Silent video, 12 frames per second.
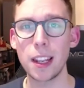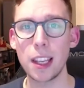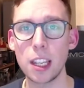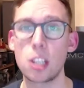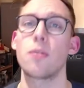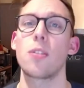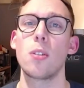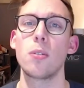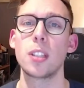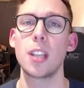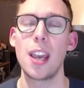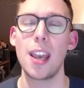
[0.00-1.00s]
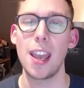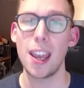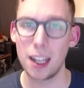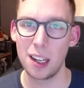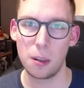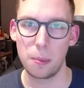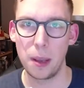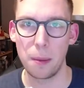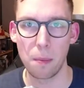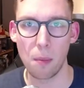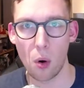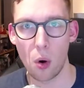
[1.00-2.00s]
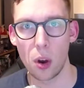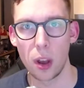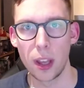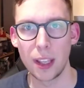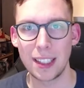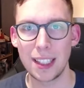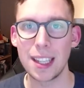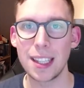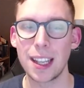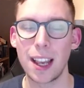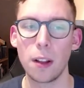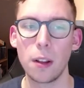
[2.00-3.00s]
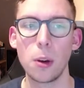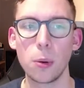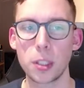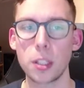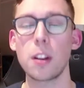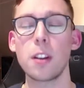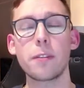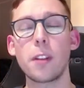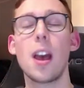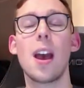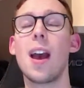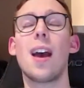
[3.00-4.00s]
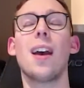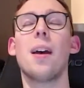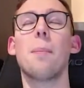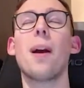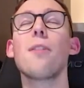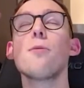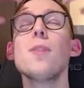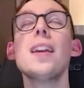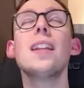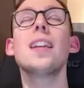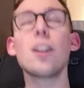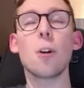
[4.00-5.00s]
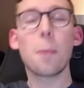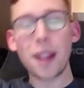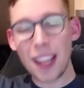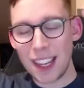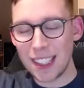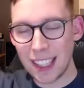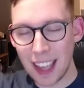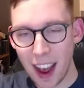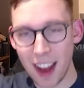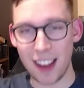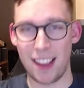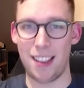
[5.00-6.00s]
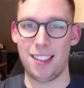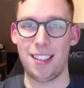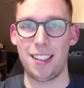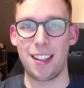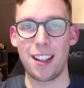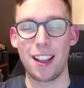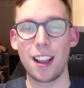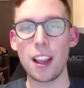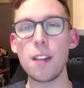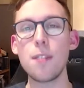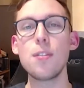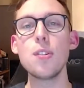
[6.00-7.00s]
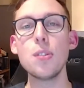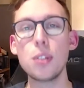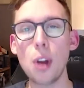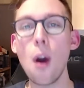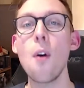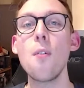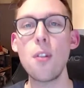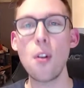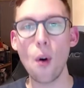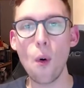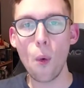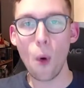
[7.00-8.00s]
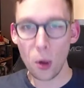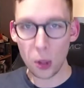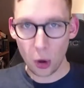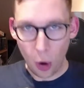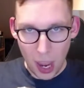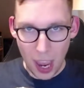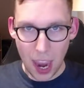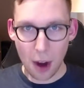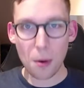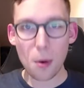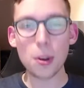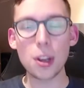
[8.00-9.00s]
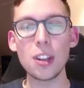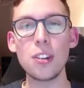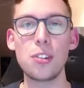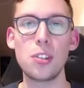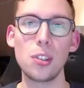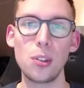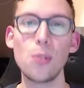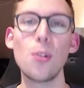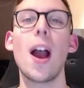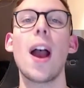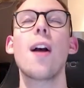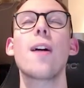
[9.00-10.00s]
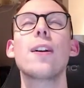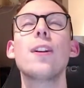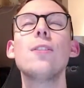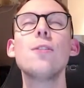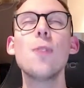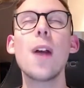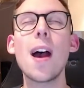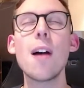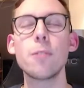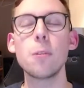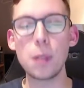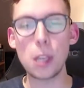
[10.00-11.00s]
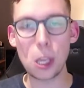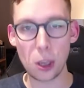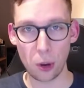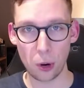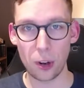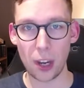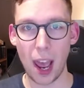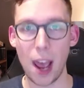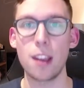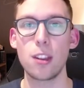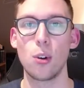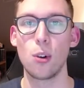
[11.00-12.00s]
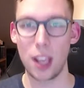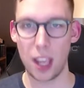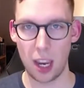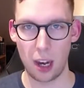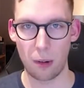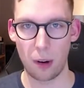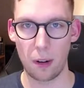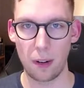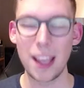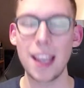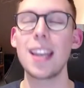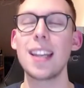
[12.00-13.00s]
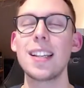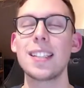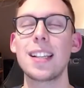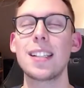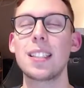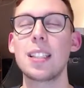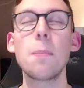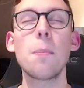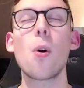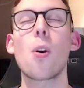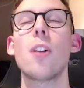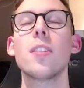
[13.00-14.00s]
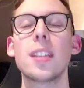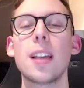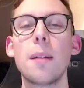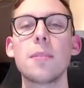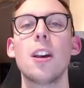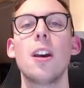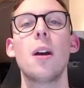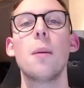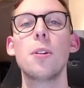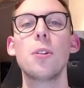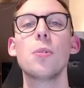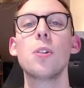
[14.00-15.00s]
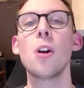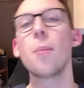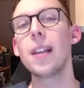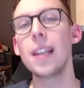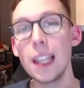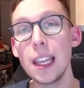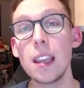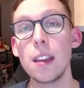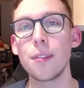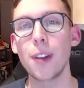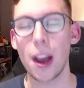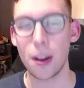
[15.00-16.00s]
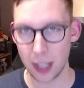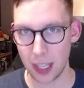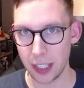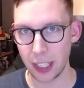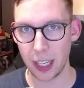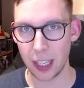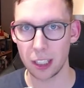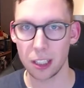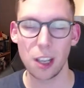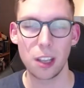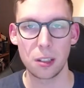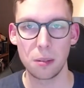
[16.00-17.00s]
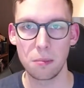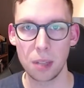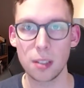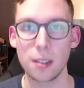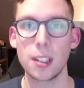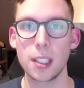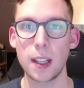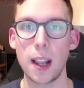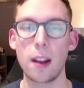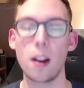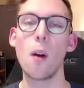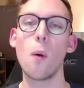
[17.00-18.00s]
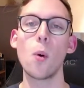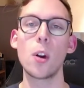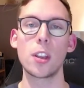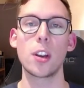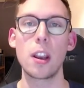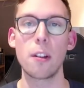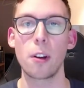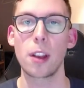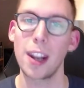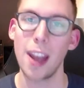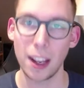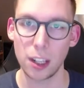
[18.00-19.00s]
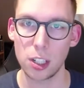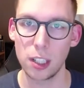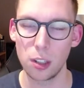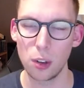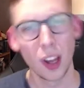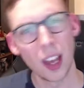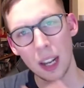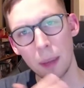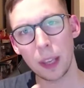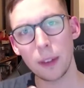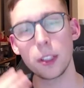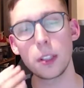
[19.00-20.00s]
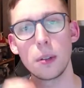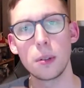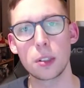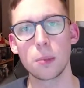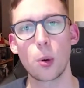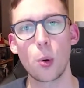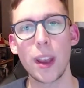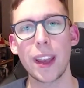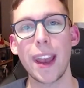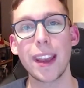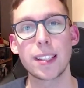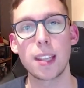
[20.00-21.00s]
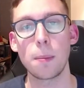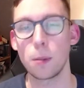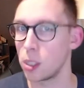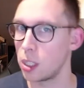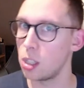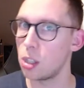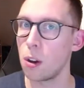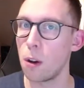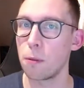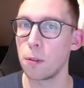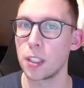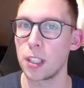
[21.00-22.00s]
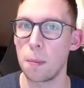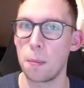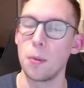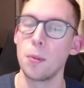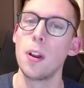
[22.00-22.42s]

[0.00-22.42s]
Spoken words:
each of those in a little bit more detail. We'll start off by reading your abilities. Guys, if you don't know what your hero can do, how can you ever be good at your hero? It is a simple concept, but you would not believe how easy it is to misunderstand what your hero can actually do. Let me give you some quick examples. Did you know, for example,